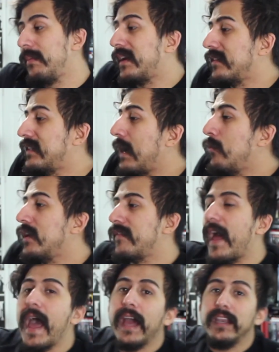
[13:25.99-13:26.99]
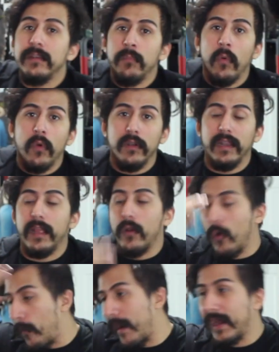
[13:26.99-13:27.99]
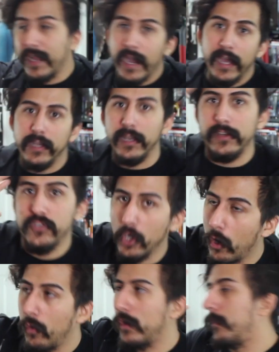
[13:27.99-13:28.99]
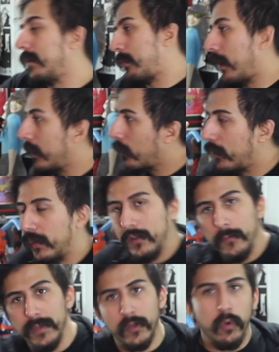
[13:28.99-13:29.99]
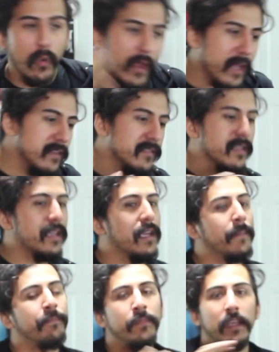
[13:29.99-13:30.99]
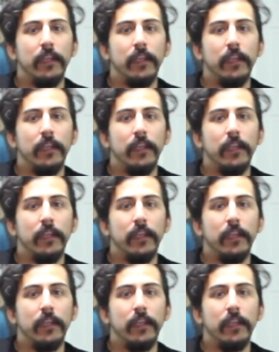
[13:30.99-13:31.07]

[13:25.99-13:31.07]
because that would have added more, like, oh my god, like, Joe would have been probably going a little bit crazy,